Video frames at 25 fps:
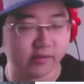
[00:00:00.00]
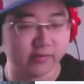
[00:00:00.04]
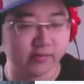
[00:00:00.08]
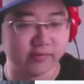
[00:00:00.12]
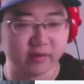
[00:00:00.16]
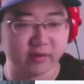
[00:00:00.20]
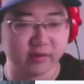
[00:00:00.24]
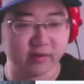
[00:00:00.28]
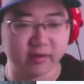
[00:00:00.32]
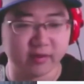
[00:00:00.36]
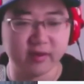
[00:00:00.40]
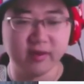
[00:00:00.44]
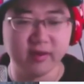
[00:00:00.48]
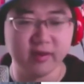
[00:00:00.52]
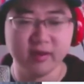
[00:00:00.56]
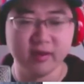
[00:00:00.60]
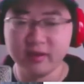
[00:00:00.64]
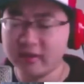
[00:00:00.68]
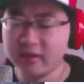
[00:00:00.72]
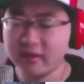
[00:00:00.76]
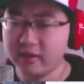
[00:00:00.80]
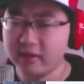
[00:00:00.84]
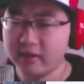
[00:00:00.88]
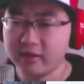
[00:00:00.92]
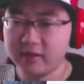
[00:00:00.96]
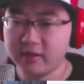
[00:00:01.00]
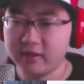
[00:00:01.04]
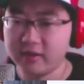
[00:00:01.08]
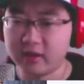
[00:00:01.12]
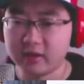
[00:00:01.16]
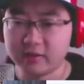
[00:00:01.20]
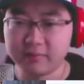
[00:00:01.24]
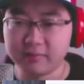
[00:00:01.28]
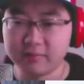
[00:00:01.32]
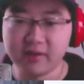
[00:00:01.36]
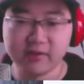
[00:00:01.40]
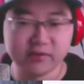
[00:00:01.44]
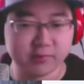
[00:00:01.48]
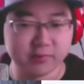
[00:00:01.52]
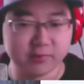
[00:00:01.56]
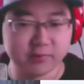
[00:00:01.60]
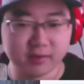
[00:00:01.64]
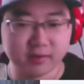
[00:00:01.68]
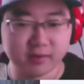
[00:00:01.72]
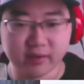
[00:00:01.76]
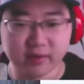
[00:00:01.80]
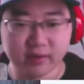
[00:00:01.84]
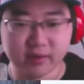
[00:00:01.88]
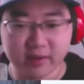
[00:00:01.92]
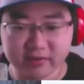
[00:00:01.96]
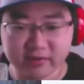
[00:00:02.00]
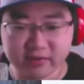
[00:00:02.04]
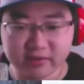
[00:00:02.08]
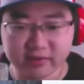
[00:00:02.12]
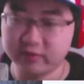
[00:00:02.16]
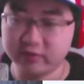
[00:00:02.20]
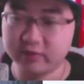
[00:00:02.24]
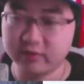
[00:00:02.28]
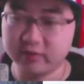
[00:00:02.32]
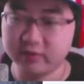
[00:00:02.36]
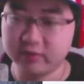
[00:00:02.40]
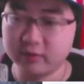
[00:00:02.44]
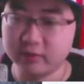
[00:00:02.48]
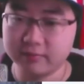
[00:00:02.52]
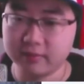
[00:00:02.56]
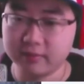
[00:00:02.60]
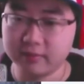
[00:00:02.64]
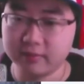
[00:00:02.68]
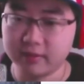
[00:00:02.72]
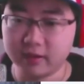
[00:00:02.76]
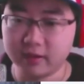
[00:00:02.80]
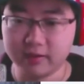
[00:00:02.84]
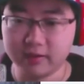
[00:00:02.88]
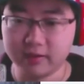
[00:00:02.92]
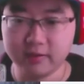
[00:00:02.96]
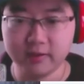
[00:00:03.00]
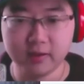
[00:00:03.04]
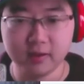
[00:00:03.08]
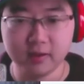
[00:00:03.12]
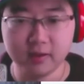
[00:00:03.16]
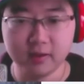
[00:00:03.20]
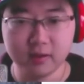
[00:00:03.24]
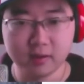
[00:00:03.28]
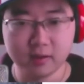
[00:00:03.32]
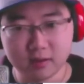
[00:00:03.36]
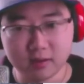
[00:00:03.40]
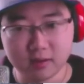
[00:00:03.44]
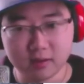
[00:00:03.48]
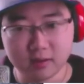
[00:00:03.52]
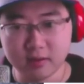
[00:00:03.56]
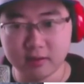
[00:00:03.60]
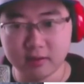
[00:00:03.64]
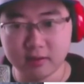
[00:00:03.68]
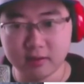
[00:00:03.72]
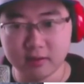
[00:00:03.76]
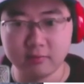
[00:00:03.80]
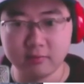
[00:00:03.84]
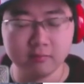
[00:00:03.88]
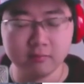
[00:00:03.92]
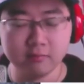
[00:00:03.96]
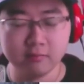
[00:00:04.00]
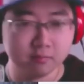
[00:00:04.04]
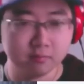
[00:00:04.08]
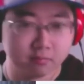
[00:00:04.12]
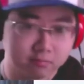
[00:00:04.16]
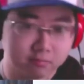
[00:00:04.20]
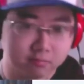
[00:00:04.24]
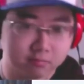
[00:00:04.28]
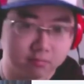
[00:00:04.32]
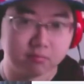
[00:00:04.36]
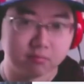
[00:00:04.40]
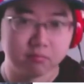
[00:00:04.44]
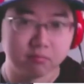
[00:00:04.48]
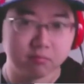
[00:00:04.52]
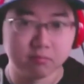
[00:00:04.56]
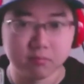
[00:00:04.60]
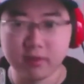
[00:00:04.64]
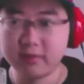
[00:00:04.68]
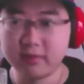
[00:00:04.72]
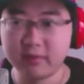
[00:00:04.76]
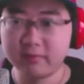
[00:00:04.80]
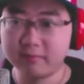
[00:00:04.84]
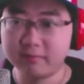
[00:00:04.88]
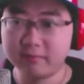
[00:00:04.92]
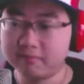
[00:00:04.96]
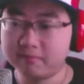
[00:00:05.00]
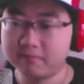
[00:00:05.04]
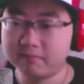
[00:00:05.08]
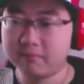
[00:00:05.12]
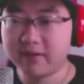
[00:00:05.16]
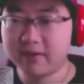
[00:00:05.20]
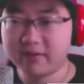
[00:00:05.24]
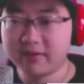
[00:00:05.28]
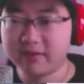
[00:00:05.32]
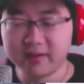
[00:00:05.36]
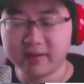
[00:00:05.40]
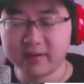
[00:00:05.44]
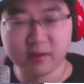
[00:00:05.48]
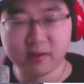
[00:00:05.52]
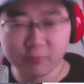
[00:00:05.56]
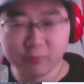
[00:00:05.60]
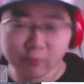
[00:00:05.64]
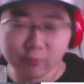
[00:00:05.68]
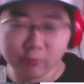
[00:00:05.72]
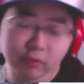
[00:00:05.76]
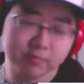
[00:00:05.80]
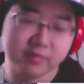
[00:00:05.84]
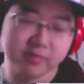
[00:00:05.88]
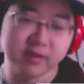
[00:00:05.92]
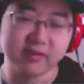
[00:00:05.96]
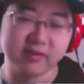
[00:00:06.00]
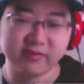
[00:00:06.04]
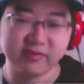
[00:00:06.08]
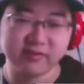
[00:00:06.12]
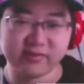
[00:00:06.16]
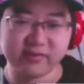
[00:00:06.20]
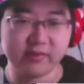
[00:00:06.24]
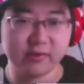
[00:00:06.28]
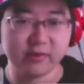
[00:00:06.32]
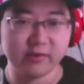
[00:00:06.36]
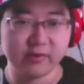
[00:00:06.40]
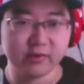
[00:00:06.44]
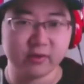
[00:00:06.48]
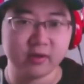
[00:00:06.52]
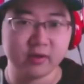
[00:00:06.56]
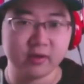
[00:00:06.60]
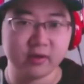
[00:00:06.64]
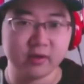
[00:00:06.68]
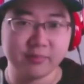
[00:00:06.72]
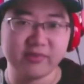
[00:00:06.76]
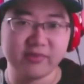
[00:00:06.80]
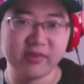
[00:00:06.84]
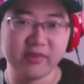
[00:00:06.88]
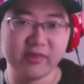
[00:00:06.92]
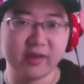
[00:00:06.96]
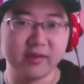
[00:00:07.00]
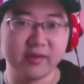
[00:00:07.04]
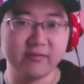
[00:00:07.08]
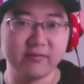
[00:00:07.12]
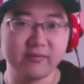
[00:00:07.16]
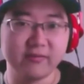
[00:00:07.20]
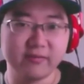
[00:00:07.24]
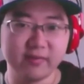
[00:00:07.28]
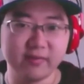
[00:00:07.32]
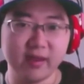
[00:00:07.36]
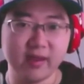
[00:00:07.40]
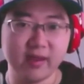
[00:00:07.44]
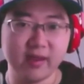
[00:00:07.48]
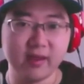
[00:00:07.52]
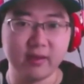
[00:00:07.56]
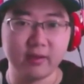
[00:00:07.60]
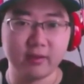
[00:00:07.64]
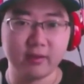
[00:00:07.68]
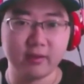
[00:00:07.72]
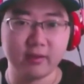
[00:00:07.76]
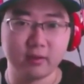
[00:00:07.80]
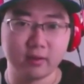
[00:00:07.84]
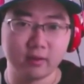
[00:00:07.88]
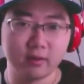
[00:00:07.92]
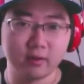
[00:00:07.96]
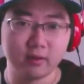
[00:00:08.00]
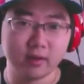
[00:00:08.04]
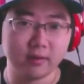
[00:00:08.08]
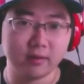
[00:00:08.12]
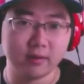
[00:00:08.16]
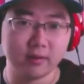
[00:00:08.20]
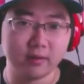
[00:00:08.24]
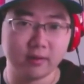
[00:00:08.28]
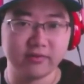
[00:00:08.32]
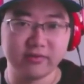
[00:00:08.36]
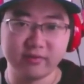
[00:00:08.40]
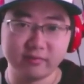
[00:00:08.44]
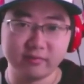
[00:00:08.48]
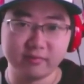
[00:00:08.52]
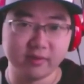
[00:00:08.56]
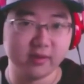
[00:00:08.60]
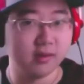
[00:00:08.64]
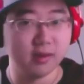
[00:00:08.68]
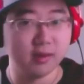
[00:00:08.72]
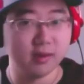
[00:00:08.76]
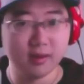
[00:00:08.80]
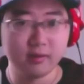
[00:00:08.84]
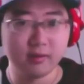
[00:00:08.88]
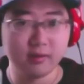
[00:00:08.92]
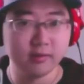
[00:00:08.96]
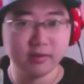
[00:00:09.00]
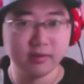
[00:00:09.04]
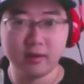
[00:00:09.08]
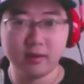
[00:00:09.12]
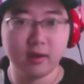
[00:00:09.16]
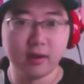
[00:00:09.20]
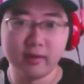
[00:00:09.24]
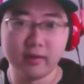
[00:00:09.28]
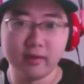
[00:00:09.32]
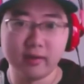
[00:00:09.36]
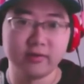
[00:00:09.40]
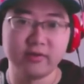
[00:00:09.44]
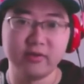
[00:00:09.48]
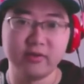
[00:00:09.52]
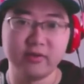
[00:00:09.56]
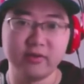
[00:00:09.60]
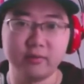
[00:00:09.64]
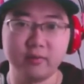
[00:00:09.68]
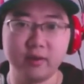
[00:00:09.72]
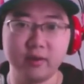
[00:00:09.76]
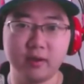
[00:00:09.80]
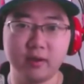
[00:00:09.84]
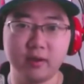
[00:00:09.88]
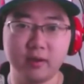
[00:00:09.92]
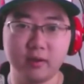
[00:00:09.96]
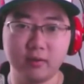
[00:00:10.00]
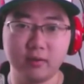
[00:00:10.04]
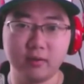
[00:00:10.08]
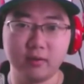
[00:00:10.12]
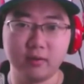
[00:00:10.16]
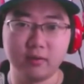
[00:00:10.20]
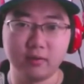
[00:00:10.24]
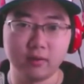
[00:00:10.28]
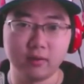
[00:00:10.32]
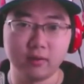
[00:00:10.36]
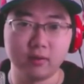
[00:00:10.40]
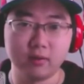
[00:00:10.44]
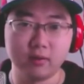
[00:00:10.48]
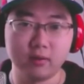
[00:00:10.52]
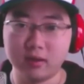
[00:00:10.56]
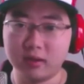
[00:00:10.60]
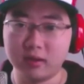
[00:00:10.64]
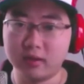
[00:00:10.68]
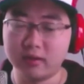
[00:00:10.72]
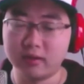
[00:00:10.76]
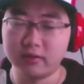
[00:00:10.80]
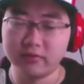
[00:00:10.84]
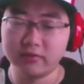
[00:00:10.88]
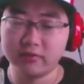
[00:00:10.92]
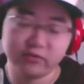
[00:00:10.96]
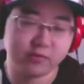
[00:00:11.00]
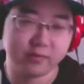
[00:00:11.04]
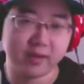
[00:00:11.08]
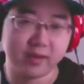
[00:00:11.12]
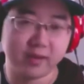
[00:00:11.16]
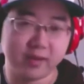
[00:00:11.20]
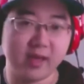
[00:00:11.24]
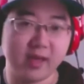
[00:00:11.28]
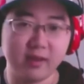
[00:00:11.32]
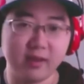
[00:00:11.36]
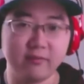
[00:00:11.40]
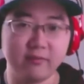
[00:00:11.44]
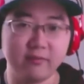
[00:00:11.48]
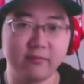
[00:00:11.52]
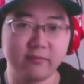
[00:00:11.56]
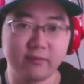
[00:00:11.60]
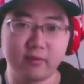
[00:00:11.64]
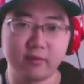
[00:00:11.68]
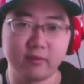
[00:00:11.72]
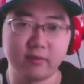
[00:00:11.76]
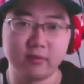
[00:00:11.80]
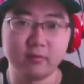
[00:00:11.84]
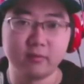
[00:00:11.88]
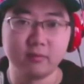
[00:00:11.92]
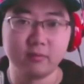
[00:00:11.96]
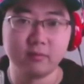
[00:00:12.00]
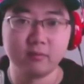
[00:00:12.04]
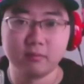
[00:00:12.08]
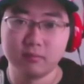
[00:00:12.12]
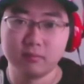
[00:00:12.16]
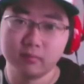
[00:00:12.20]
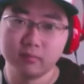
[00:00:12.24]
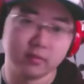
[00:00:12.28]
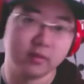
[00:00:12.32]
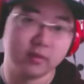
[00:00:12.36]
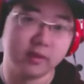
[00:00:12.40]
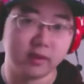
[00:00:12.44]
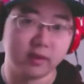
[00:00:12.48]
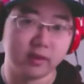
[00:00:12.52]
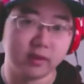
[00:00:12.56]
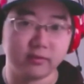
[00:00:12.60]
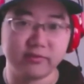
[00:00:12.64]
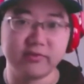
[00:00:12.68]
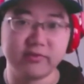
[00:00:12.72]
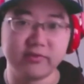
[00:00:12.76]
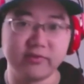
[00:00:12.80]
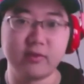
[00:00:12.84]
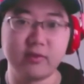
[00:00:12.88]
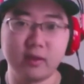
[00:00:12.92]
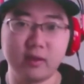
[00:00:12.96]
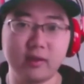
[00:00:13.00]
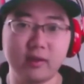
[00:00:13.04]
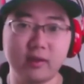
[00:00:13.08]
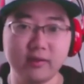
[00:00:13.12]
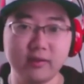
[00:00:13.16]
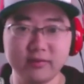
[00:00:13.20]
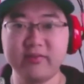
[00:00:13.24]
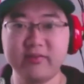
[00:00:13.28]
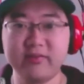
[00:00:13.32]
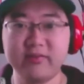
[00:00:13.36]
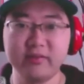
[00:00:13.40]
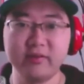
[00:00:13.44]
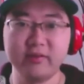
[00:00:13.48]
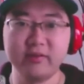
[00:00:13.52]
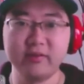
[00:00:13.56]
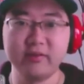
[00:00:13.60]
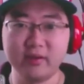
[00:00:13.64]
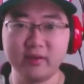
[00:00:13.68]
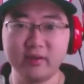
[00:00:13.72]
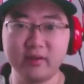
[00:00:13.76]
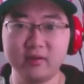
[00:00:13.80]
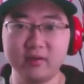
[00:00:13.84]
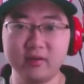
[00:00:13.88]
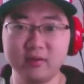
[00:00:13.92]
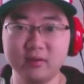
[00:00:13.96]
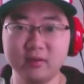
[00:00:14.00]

a very young baseball nation. But I think it would be considered an upset if they are able to beat out either Cuba or Japan for the other slot to